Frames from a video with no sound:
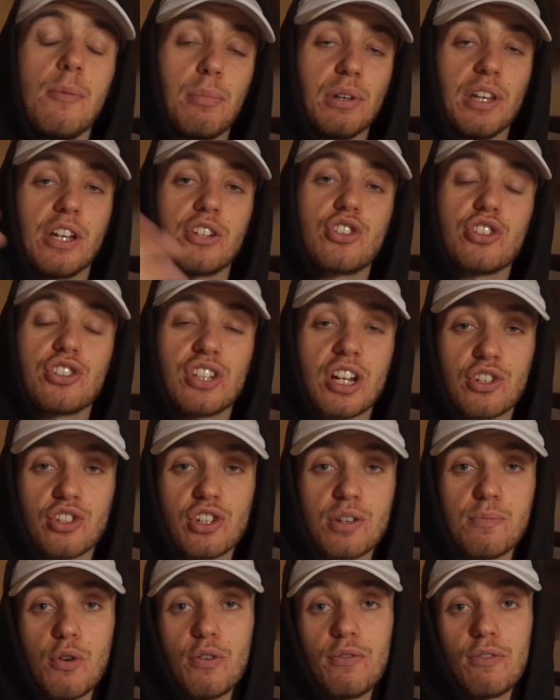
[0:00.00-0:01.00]
But let's just
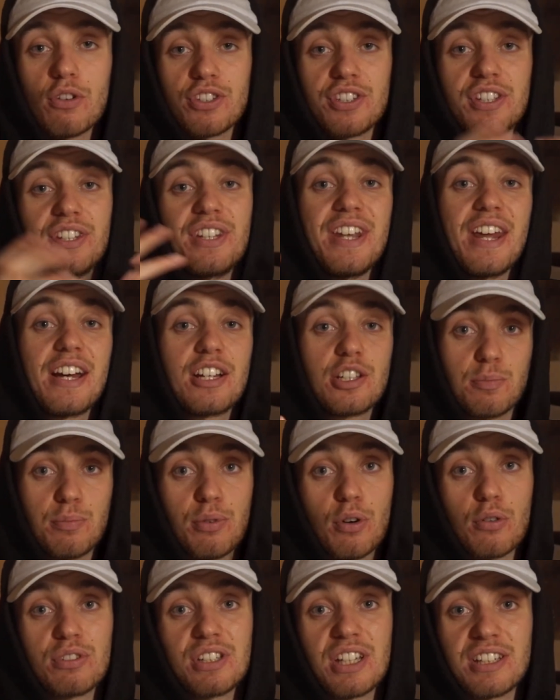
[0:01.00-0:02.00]
actually move on to the next
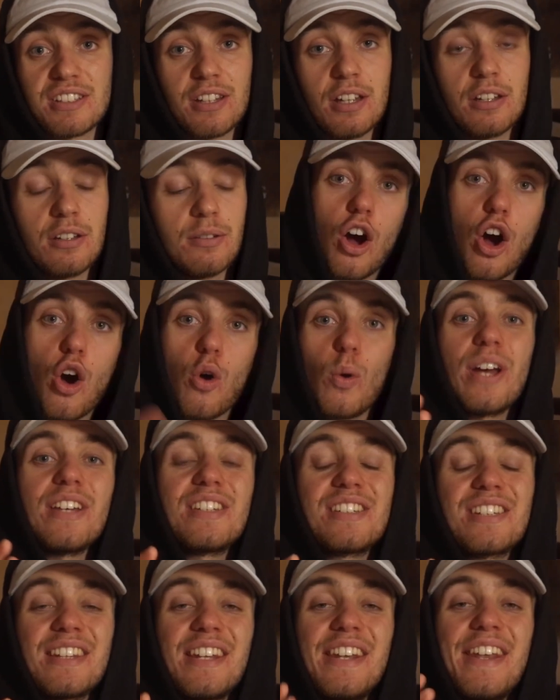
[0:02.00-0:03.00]
process then. Okay,
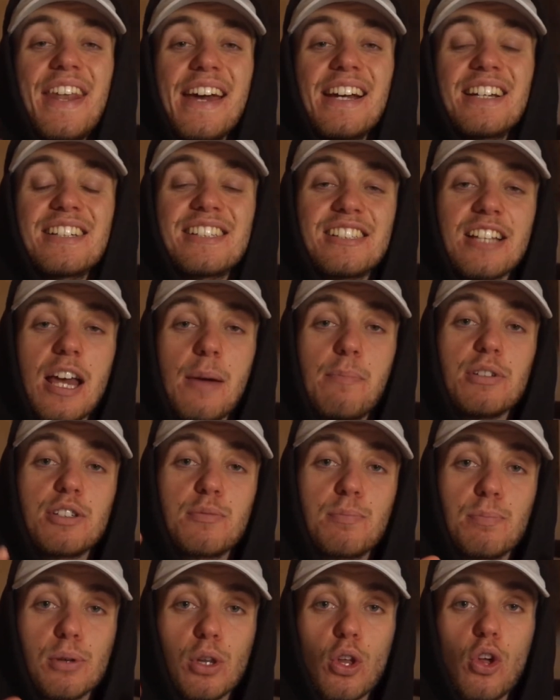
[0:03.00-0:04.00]
so the next step is
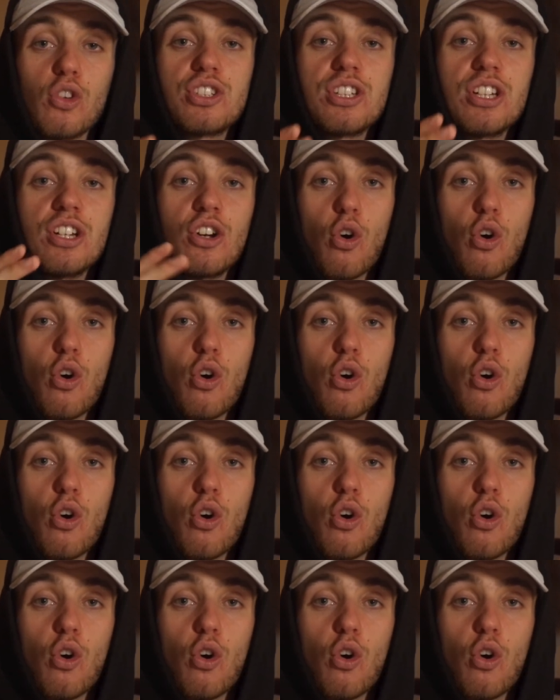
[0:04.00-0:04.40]
plotting